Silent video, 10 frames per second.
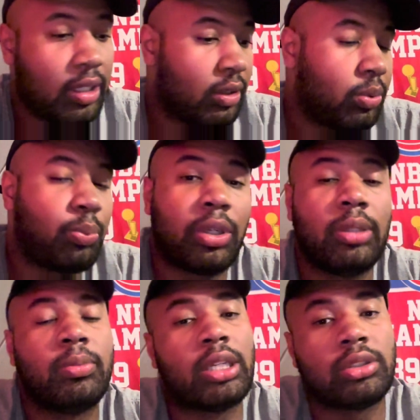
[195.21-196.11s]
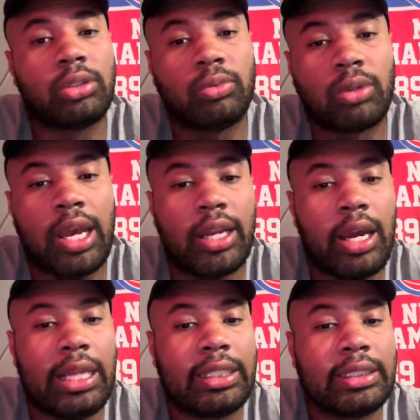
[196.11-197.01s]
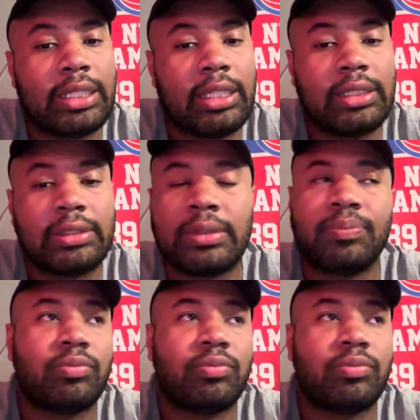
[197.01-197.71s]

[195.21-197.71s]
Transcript: It's pretty much who Ron Holland is.